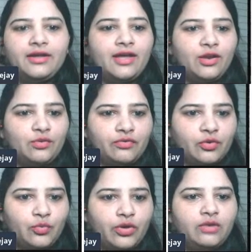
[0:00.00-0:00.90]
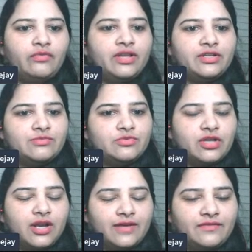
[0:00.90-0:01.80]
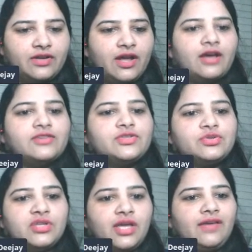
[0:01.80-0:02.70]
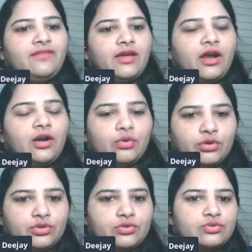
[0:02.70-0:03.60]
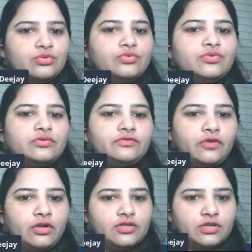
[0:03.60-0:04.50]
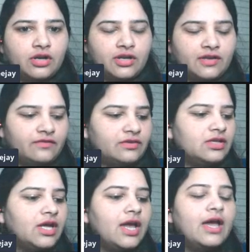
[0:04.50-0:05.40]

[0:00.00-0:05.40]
Hello, everyone. Welcome to the live class. Today, we are going to do true, false, not given,